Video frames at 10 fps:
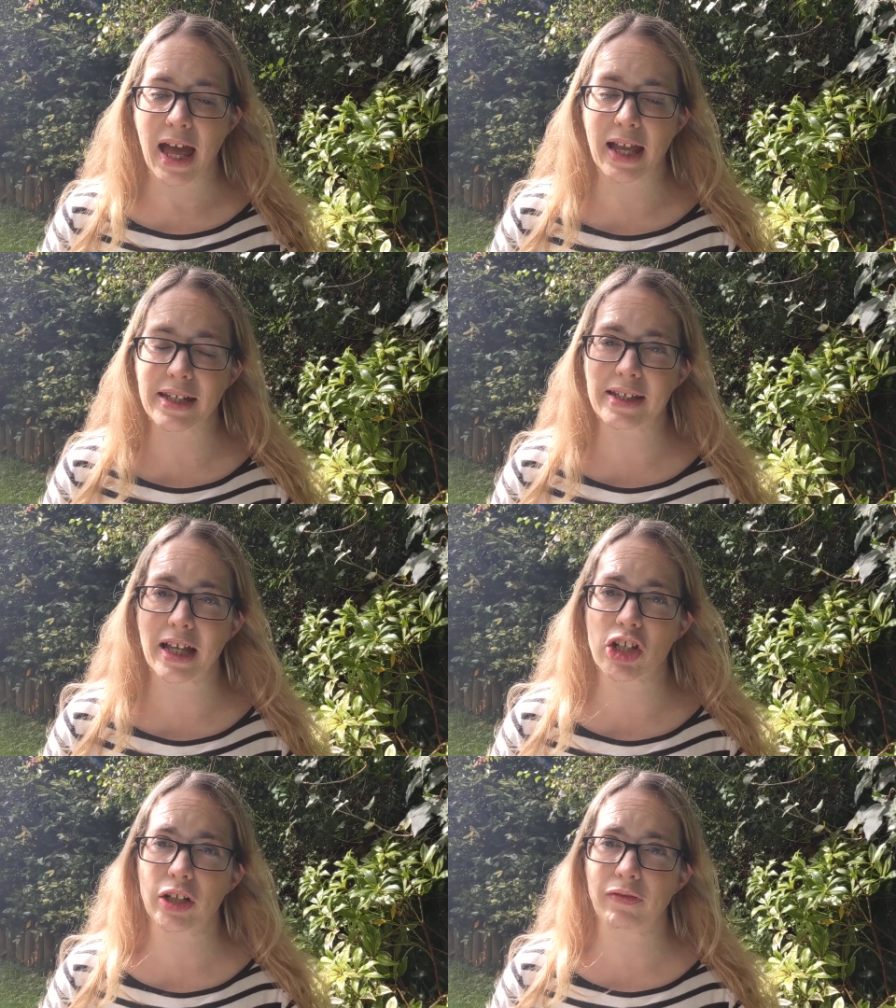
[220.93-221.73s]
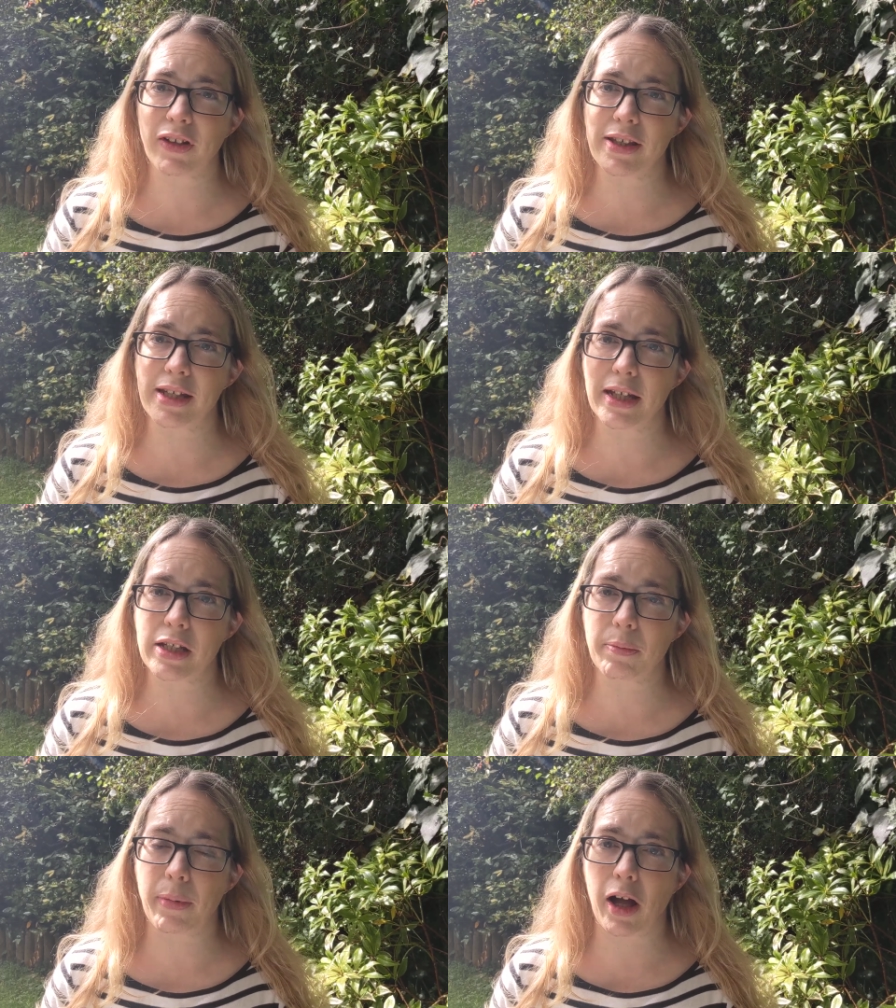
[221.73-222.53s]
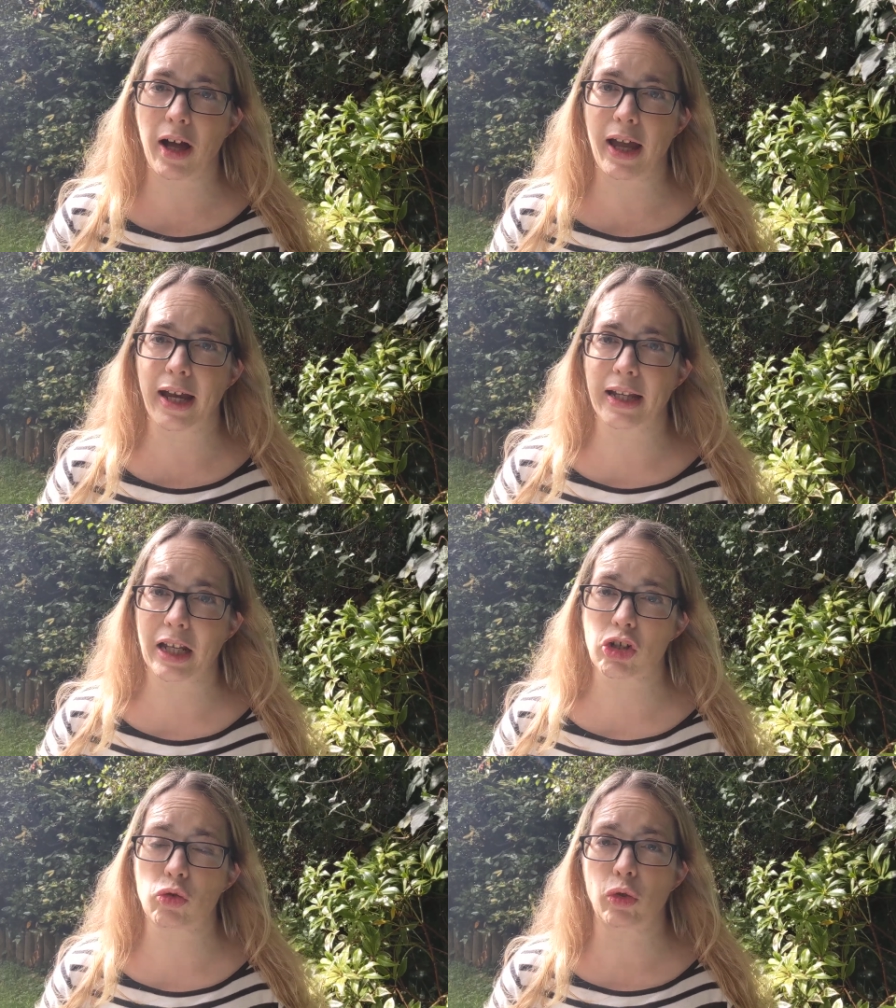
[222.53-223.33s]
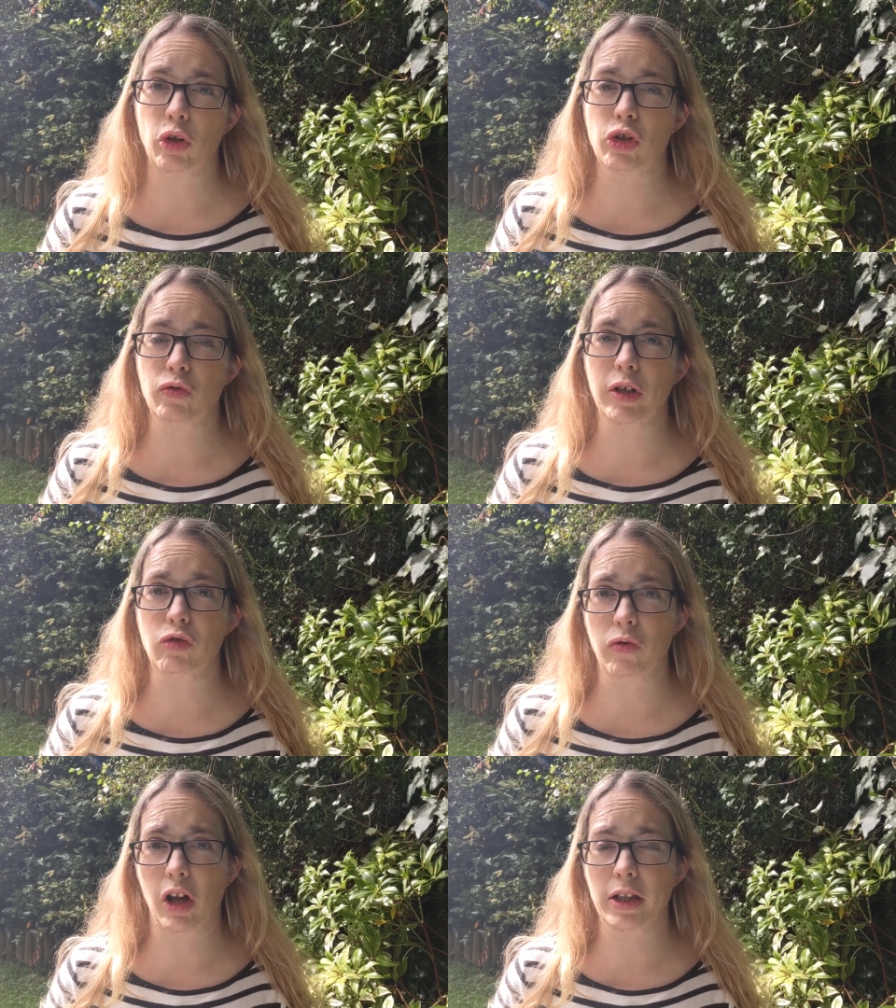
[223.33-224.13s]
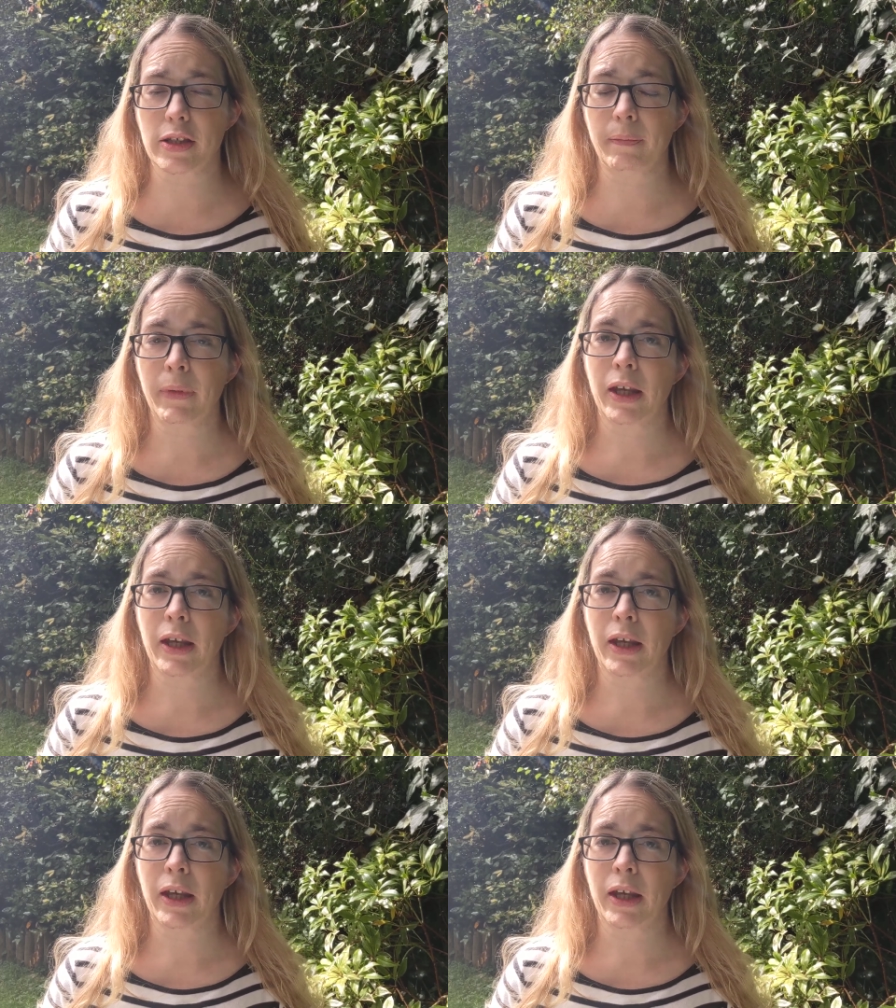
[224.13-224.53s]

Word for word: and it's actually funded by a national lottery grant.